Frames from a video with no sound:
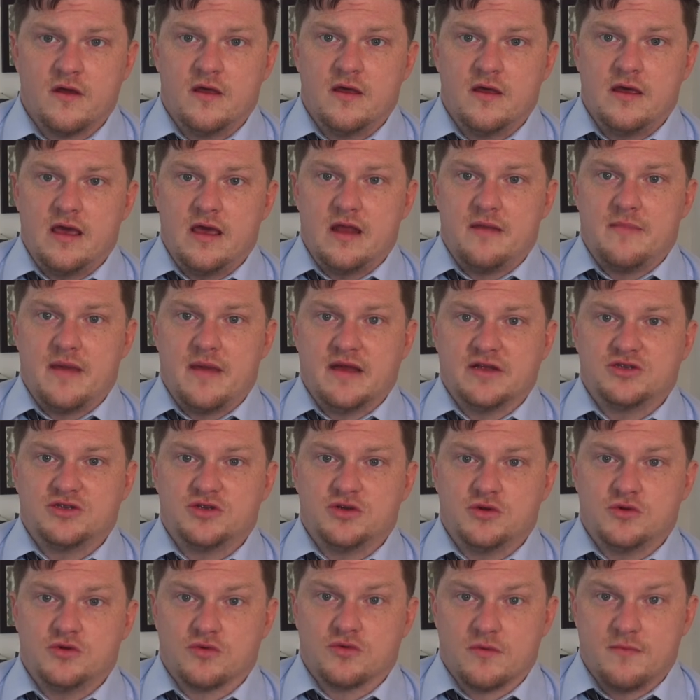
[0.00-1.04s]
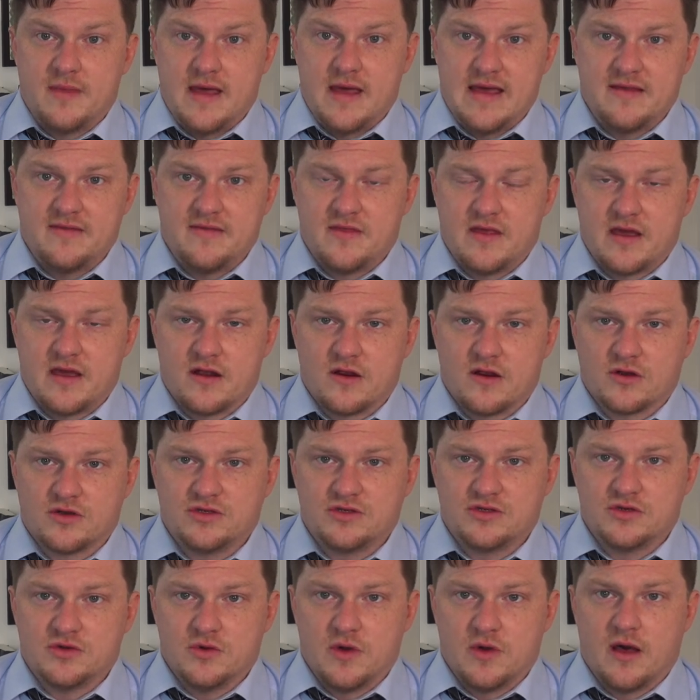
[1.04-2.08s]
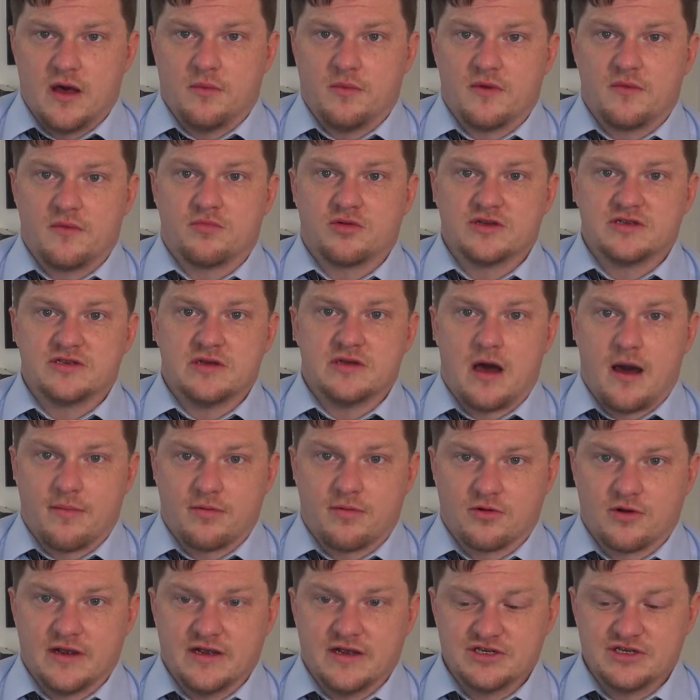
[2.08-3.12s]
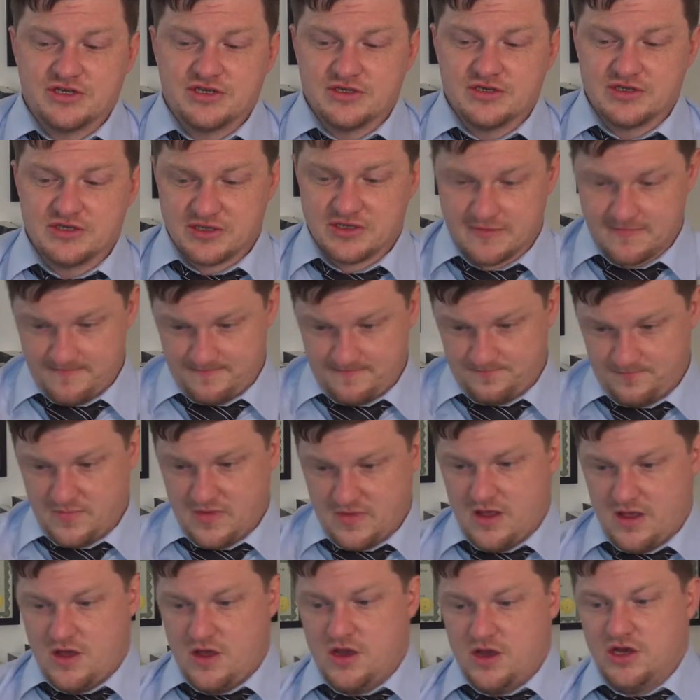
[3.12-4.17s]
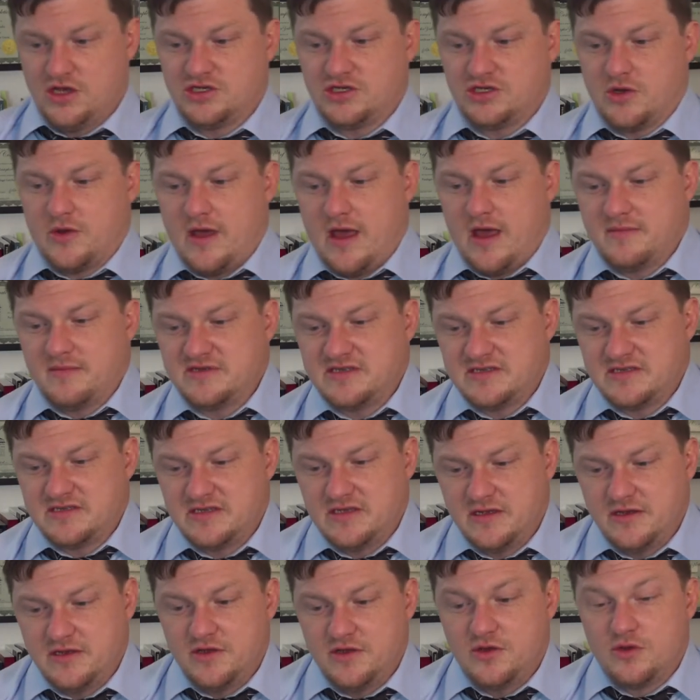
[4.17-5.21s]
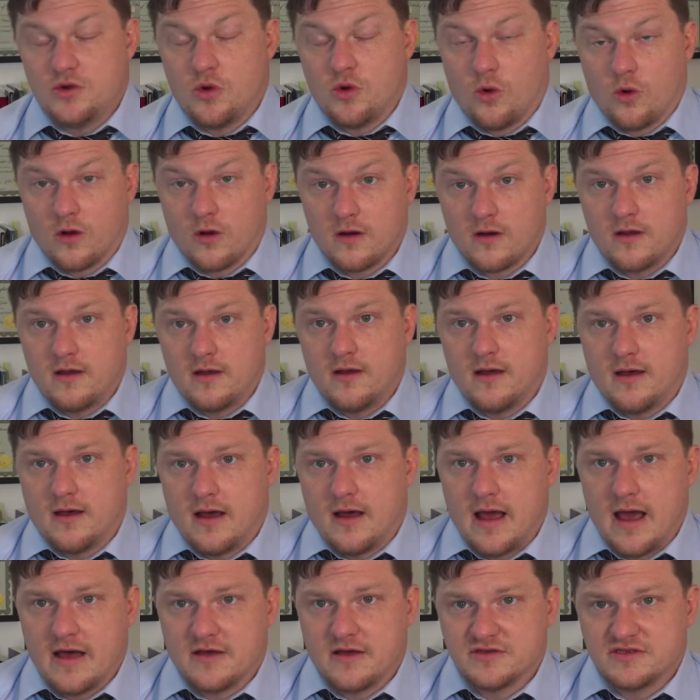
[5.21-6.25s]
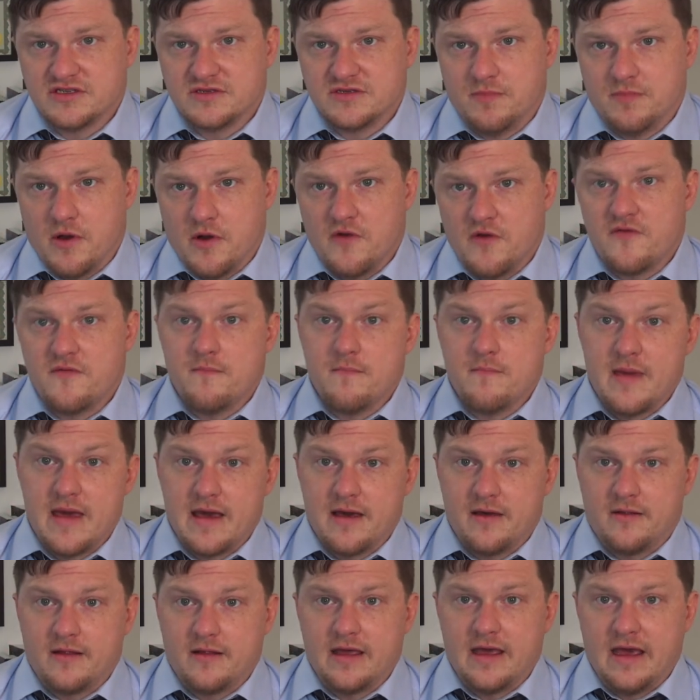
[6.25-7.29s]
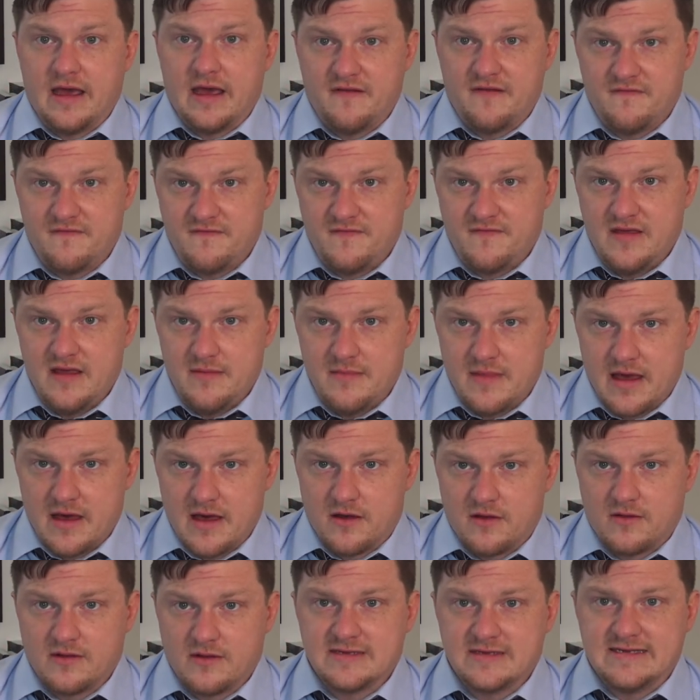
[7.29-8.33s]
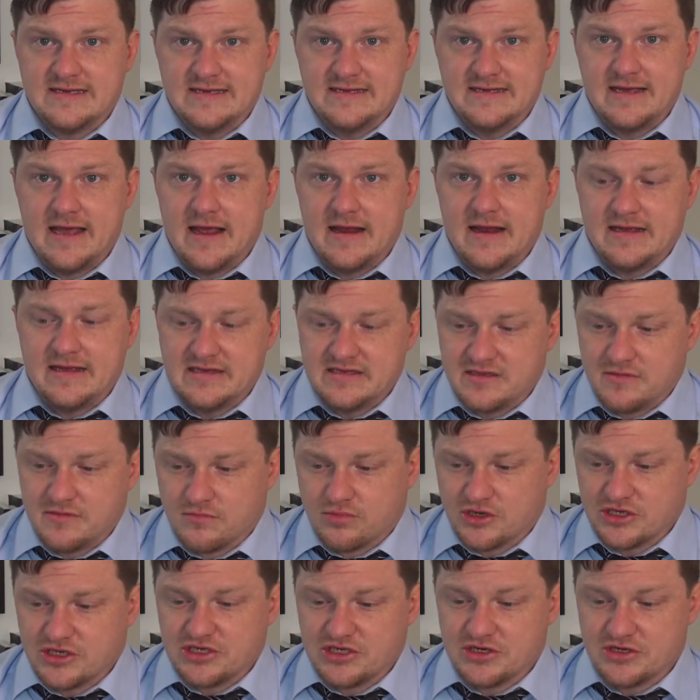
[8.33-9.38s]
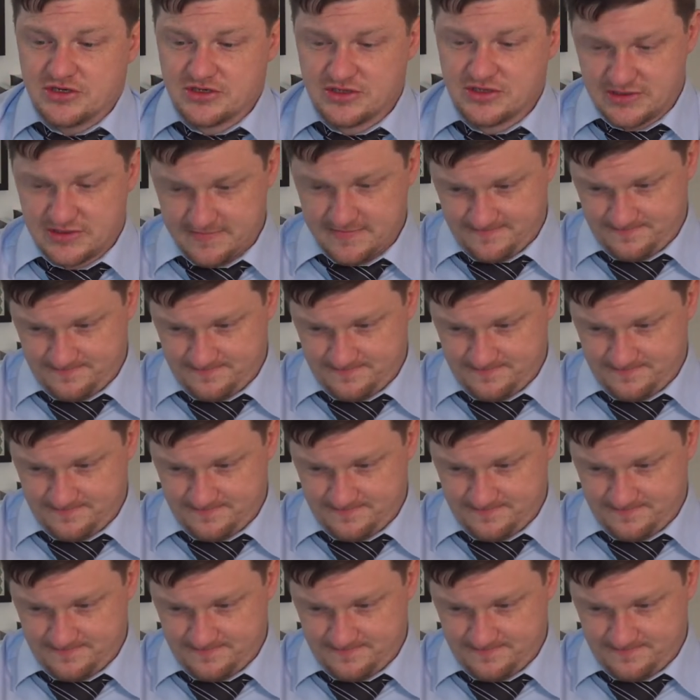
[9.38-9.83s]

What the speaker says: inmates who remain there to help with prison operations. So MCC New York houses both male and female detainees and prisoners,